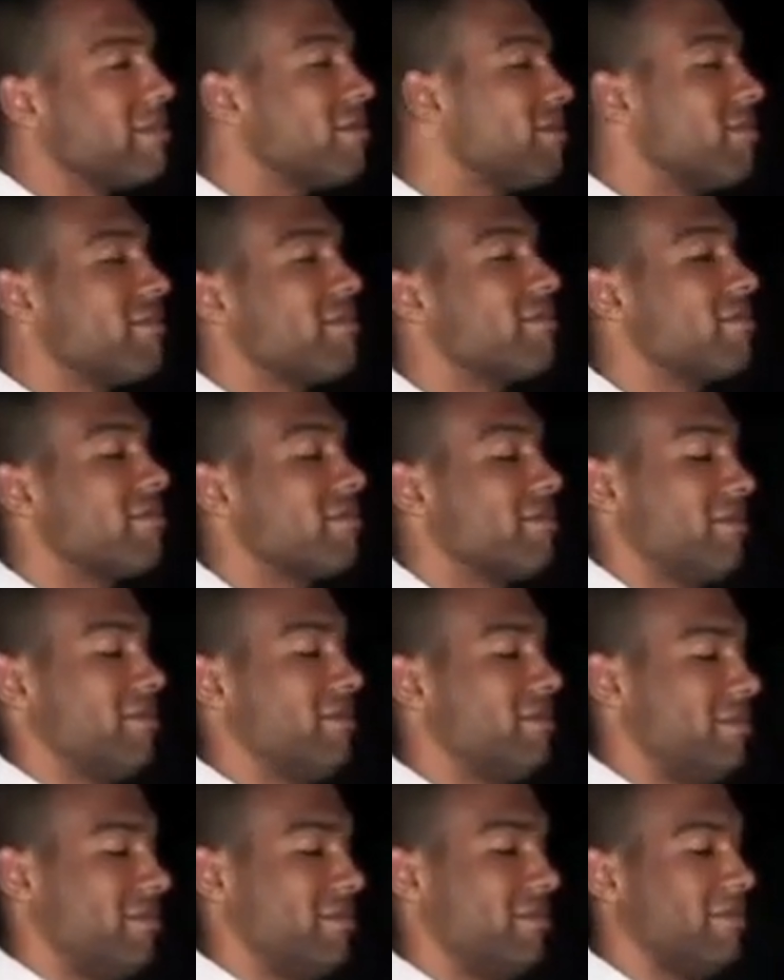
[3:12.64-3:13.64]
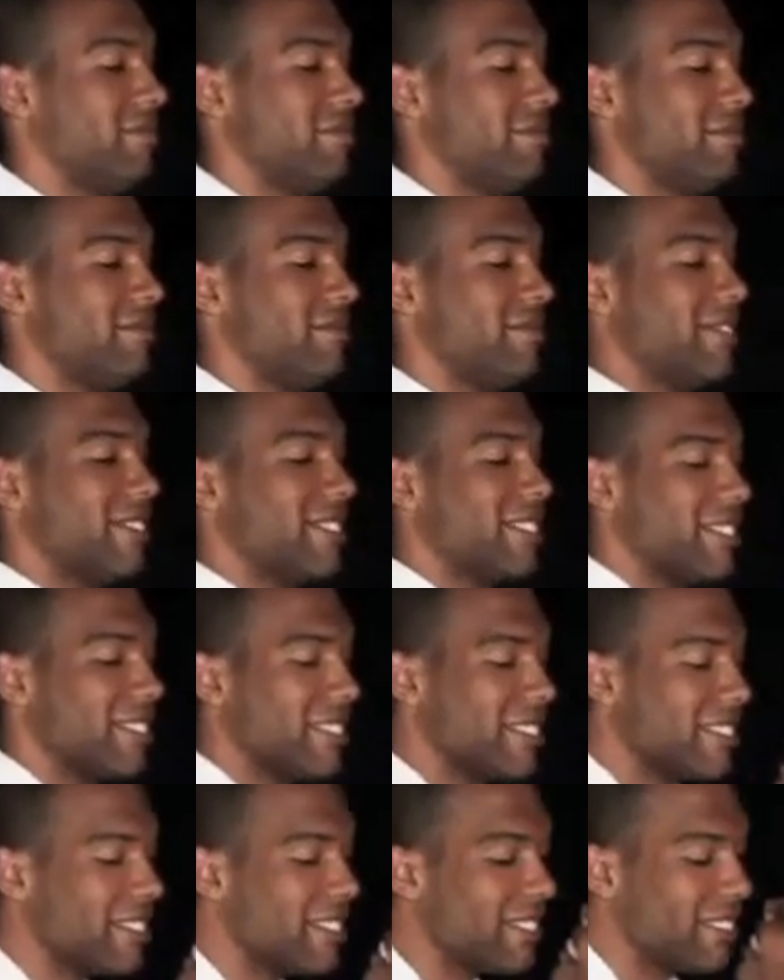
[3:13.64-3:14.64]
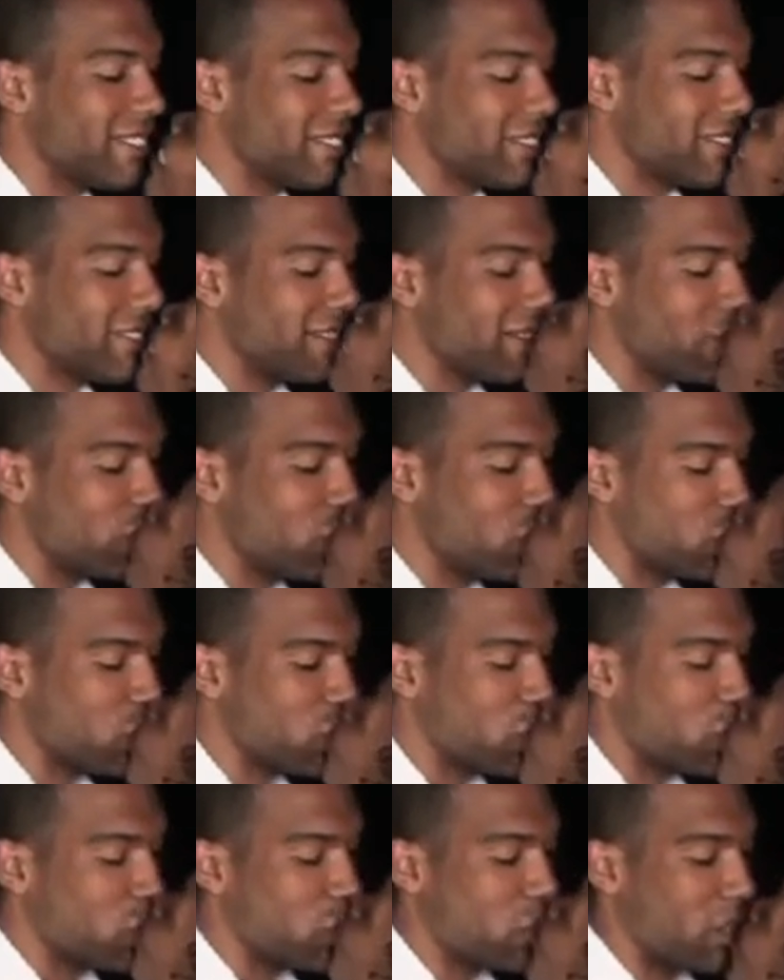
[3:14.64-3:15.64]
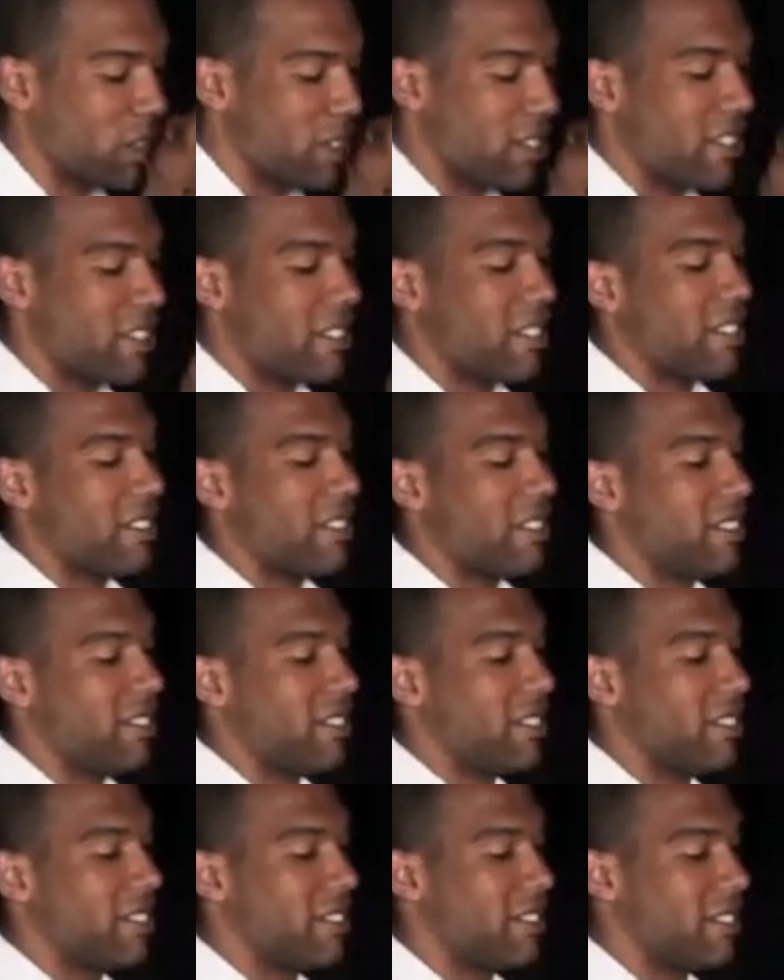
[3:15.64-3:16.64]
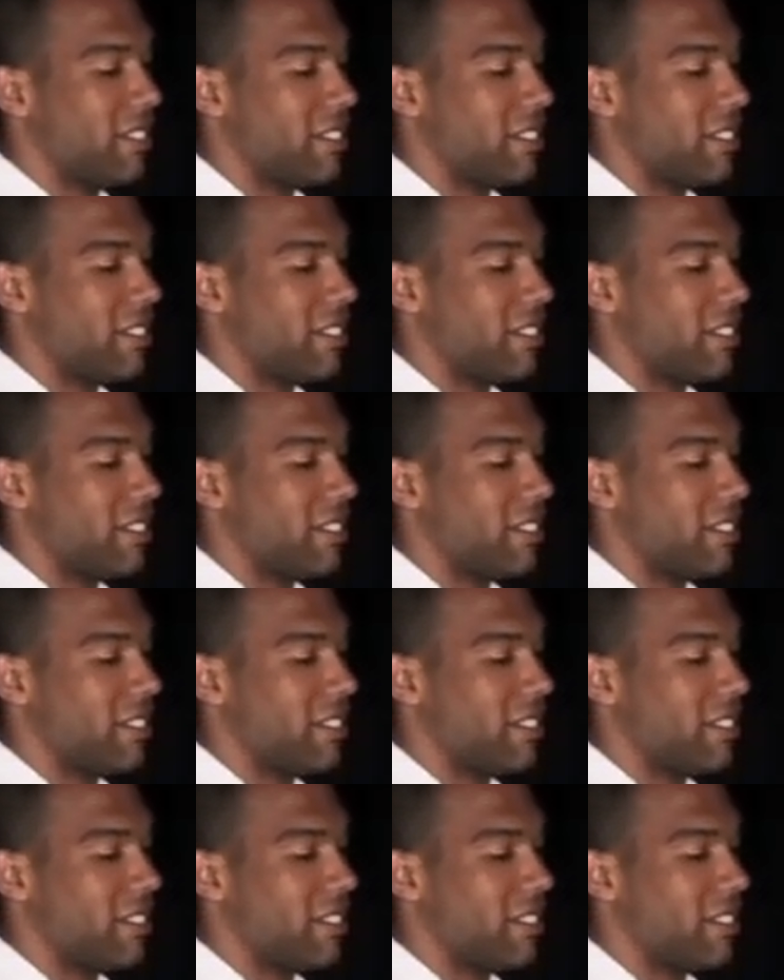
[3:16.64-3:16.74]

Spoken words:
then what we have to do is go back into your history. Start with your childhood. The